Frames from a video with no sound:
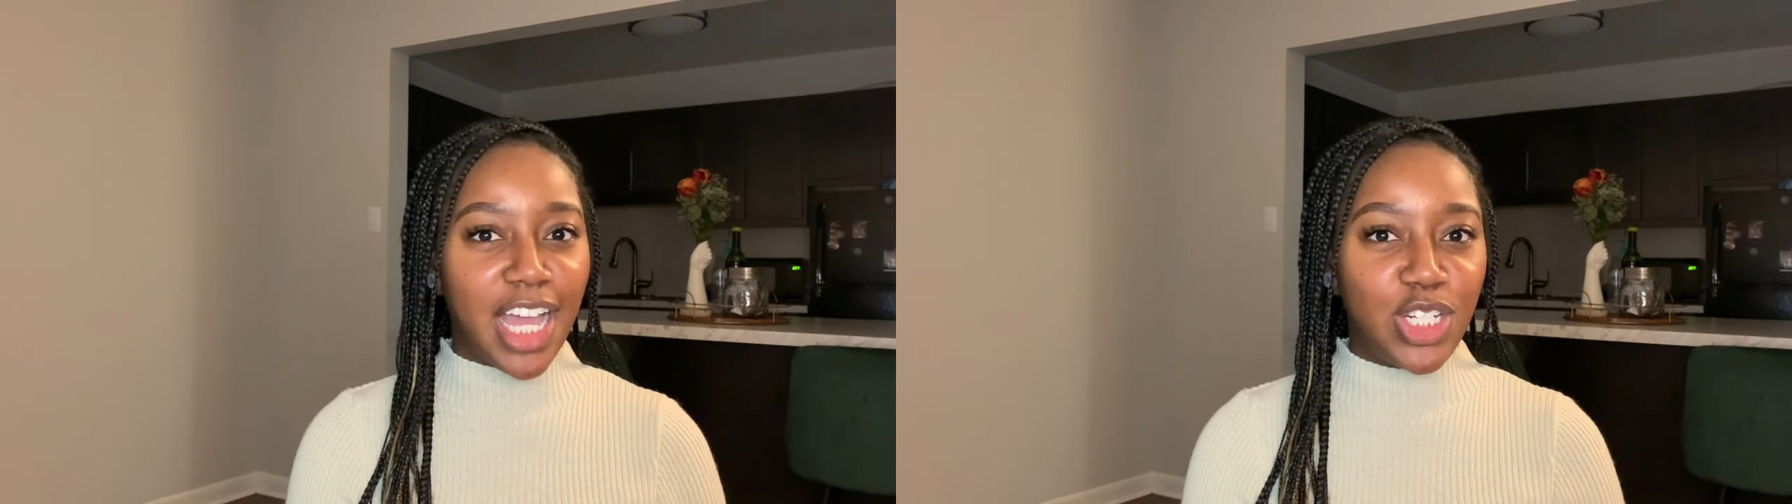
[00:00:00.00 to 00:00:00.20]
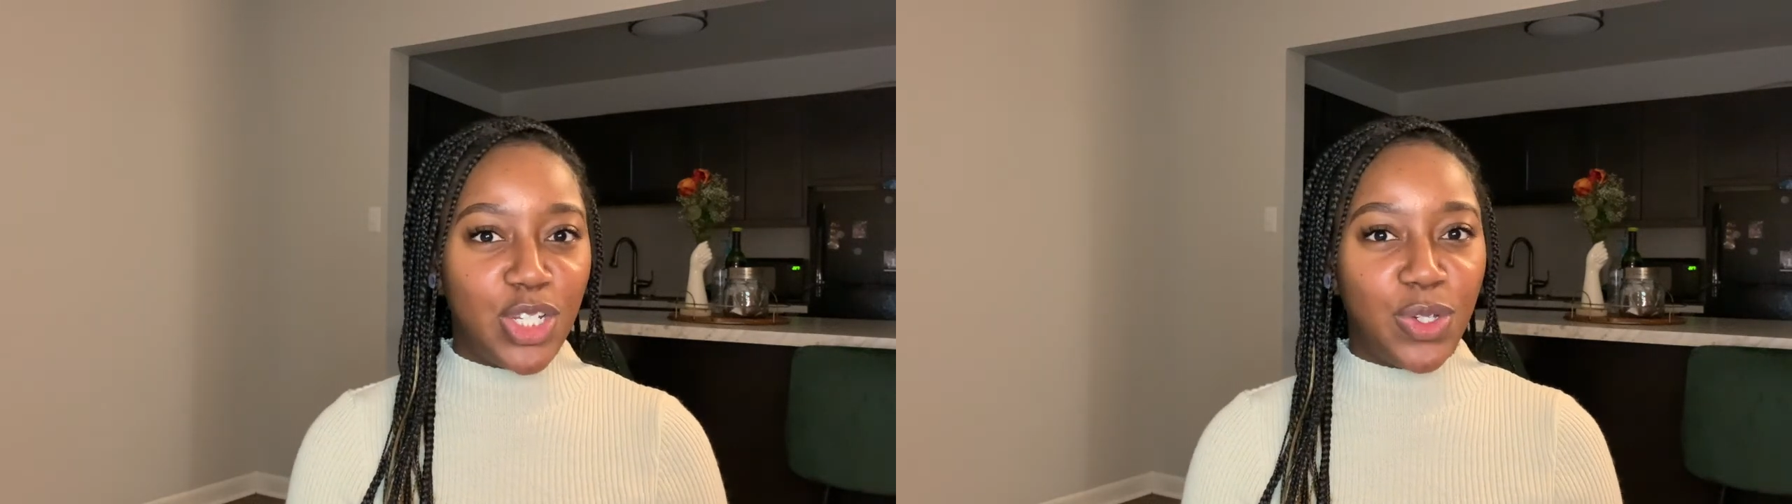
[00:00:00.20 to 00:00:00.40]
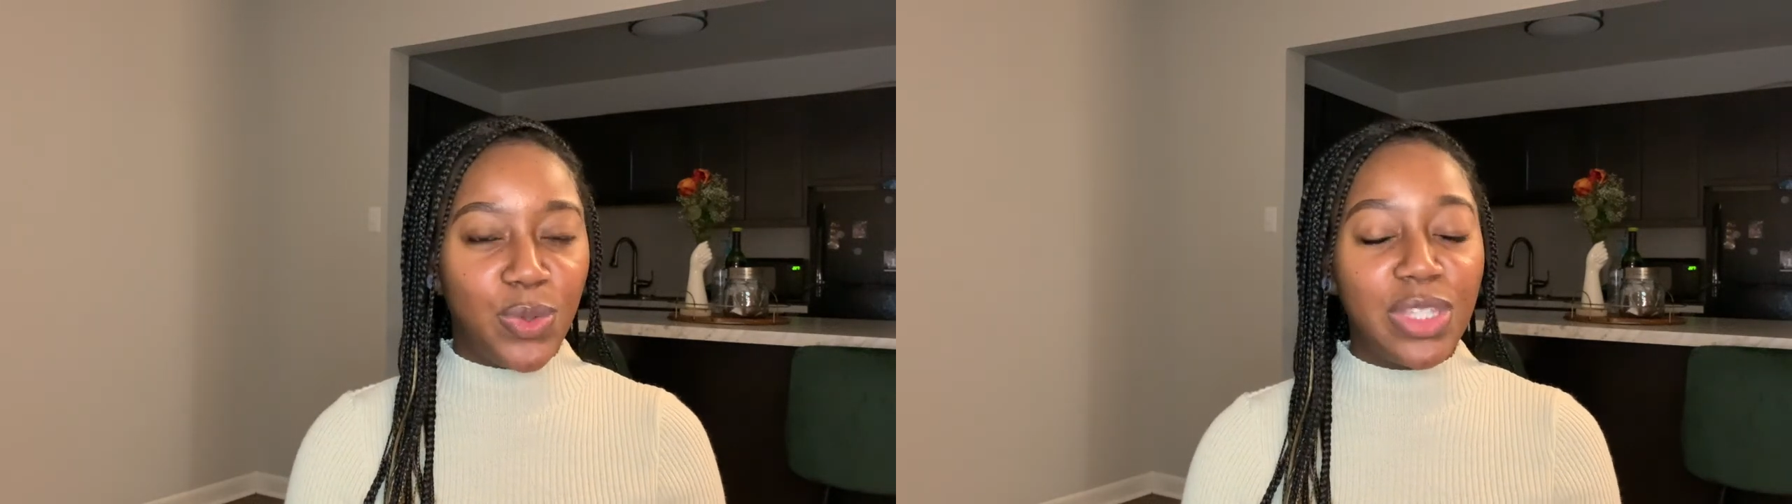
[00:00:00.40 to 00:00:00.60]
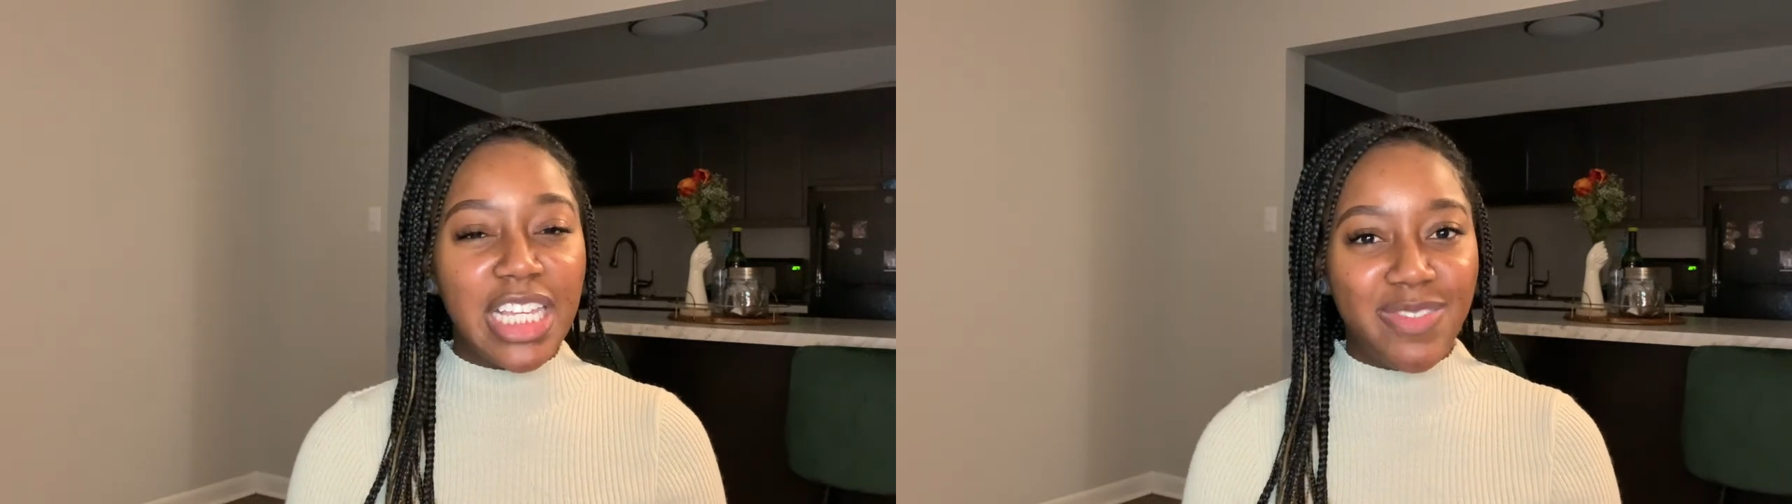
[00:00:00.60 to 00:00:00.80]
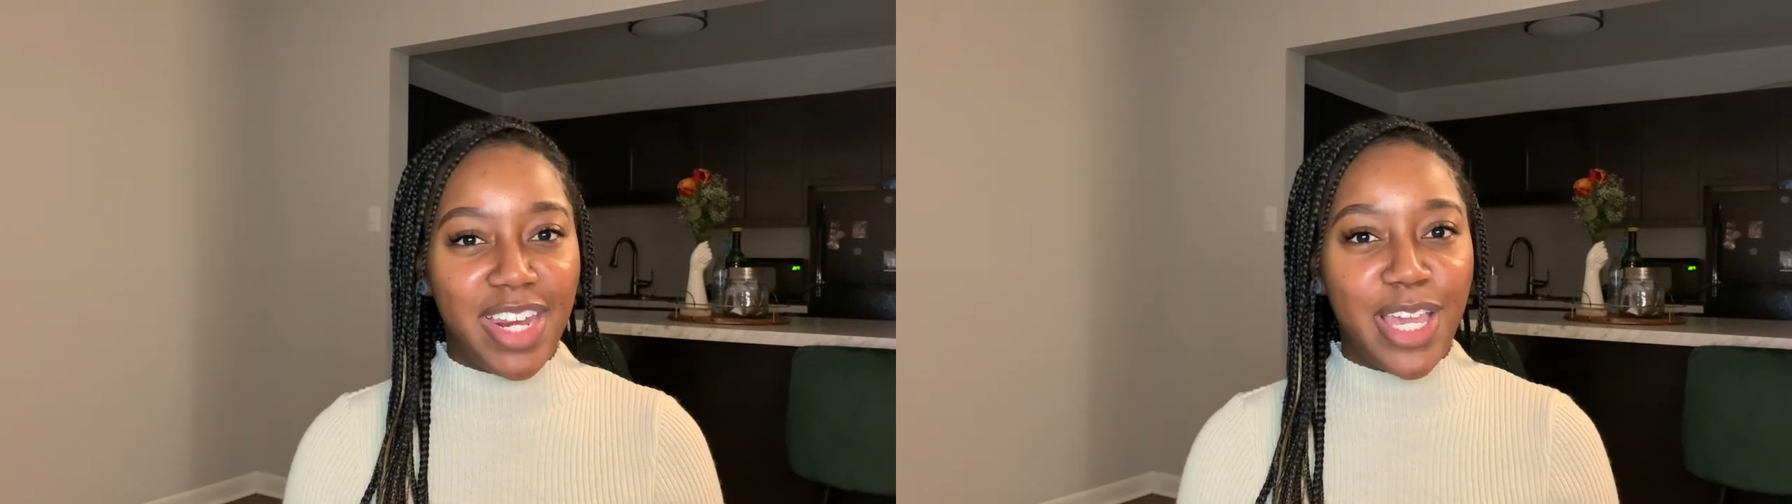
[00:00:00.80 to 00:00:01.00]
I do
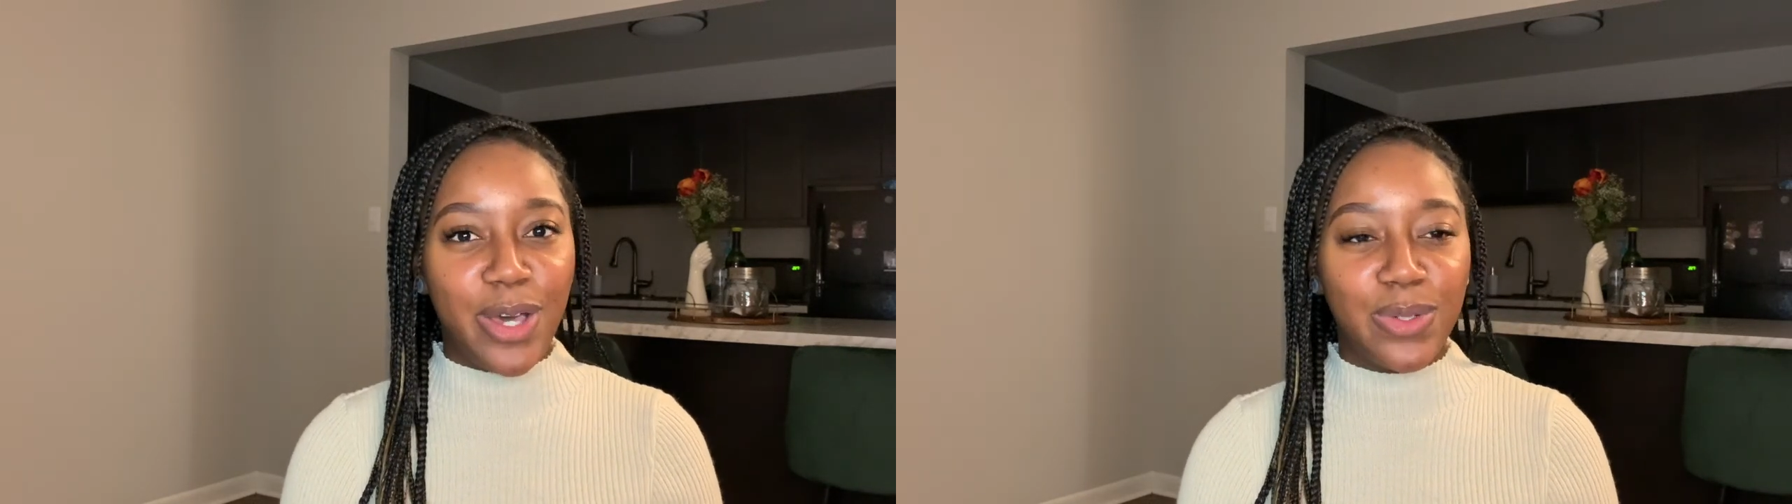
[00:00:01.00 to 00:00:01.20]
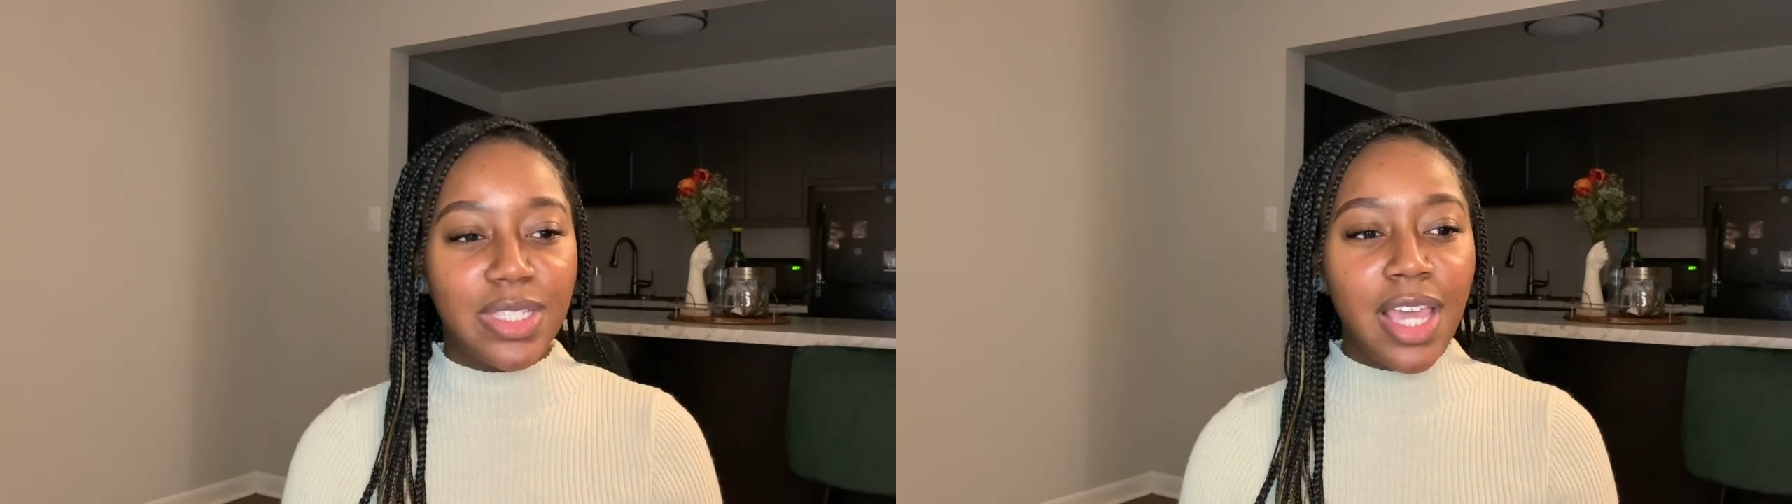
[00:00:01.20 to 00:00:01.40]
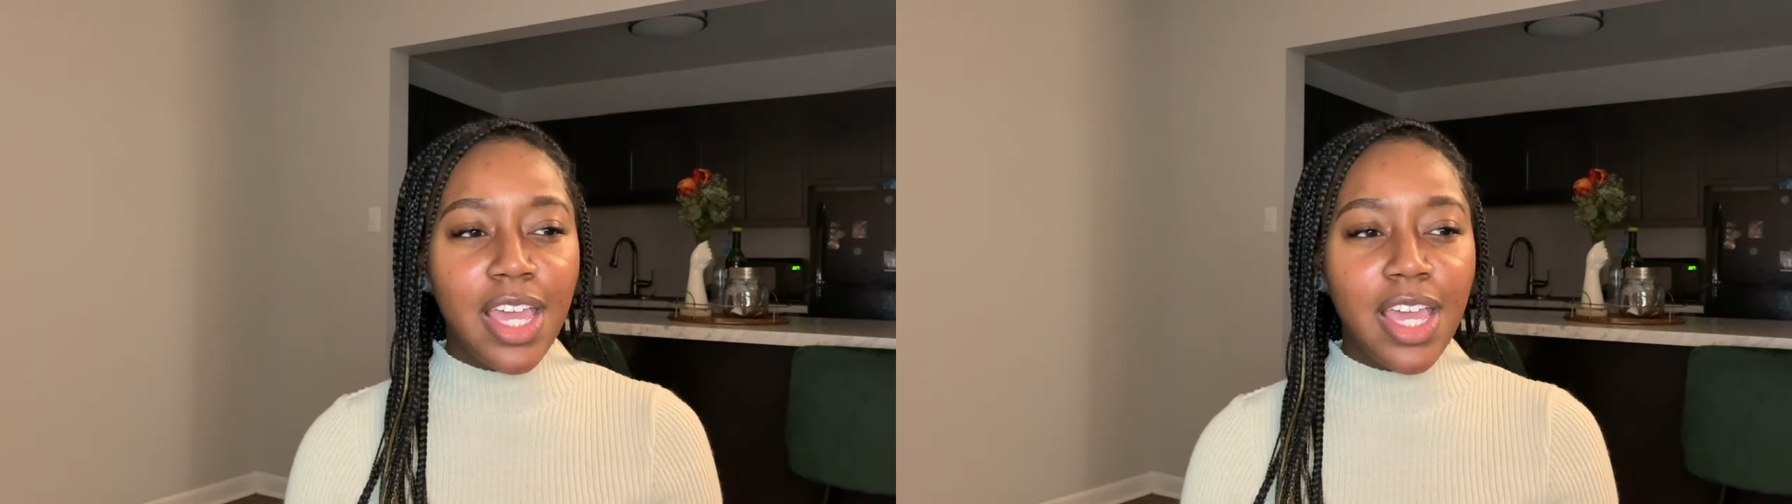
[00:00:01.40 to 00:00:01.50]
these videos,